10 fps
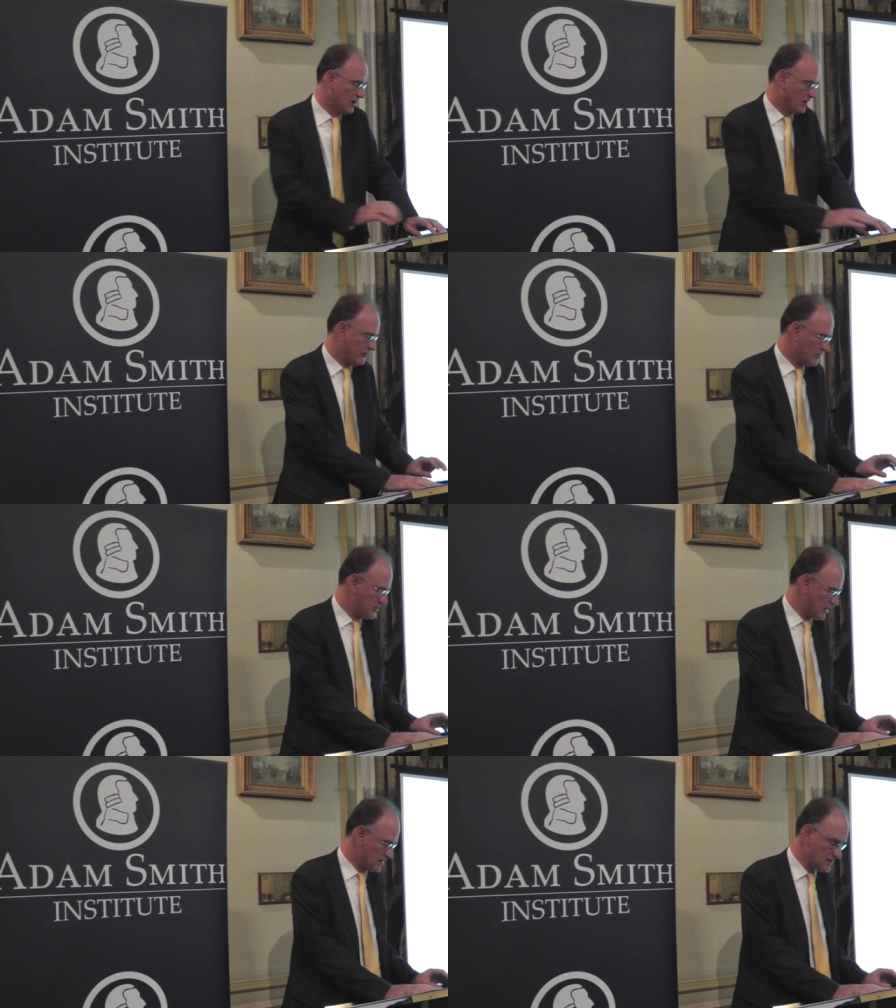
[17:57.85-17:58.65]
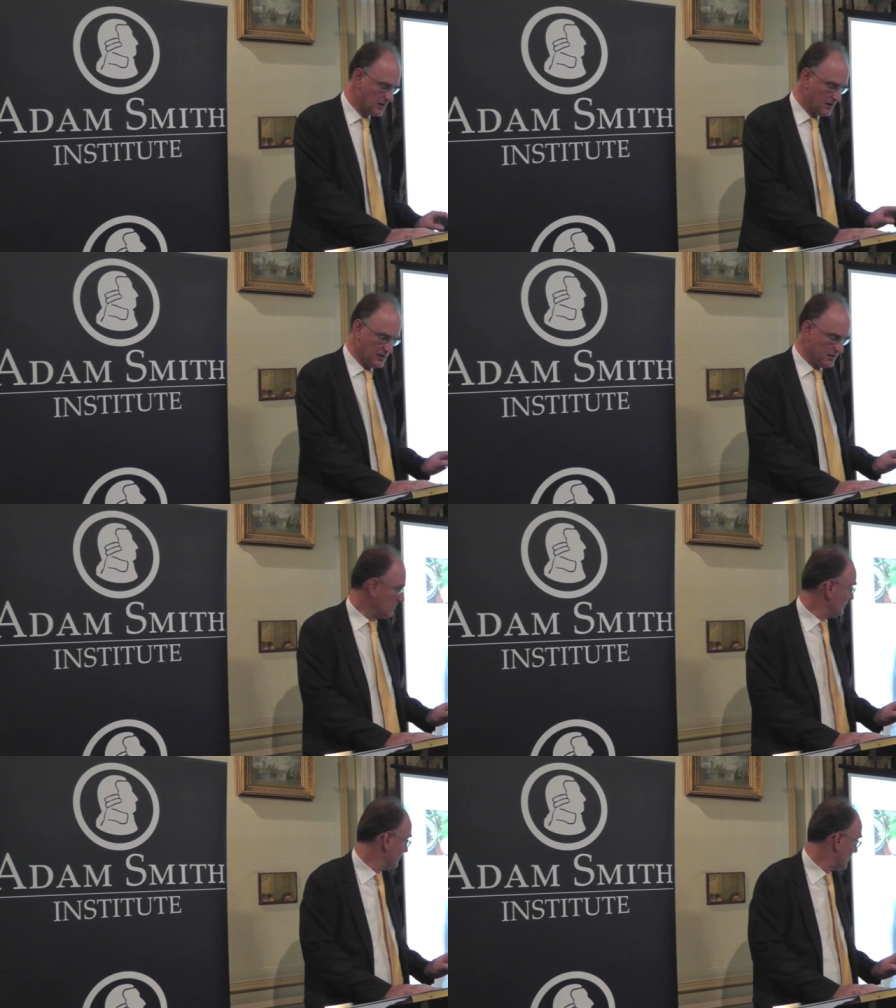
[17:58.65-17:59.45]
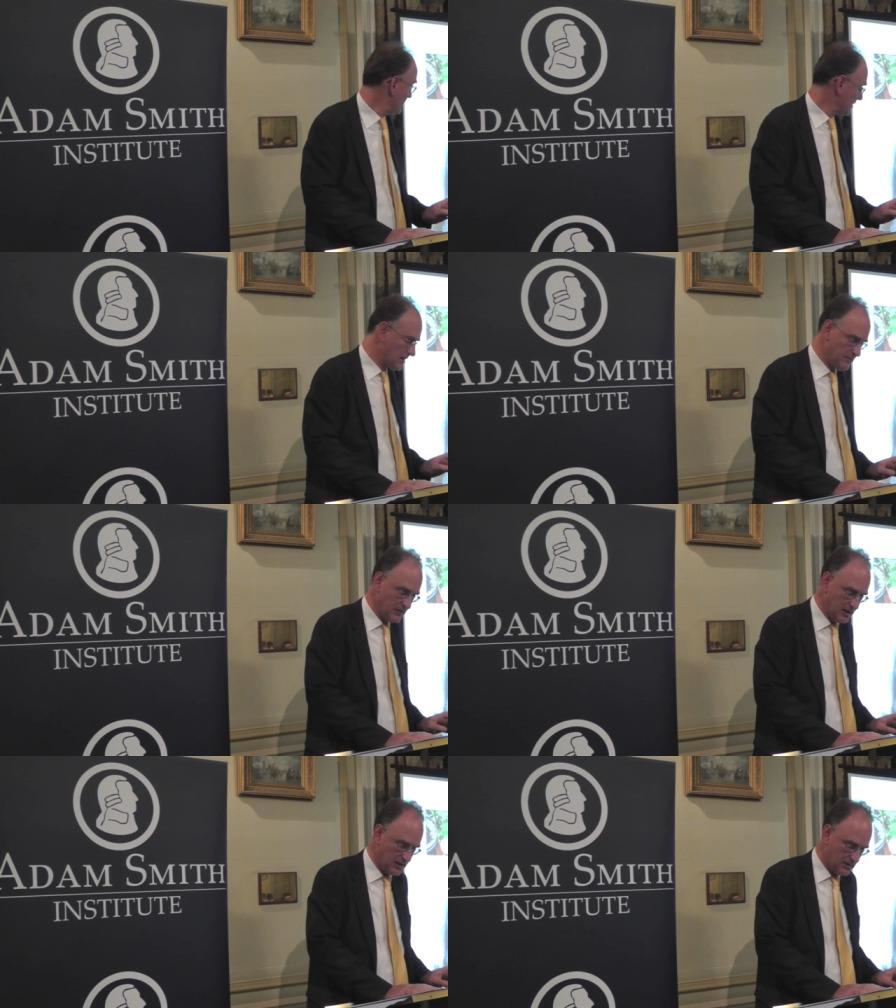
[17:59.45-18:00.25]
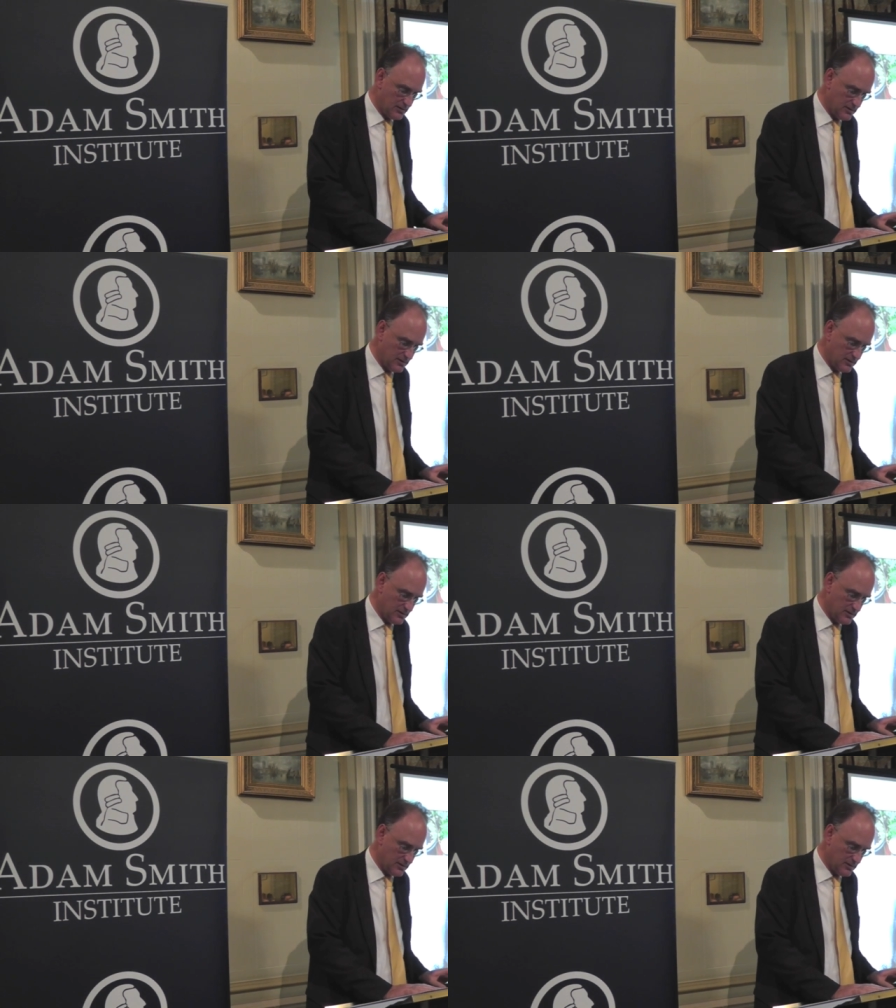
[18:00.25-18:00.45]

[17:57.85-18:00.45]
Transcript: of objects why does it keep flicking on?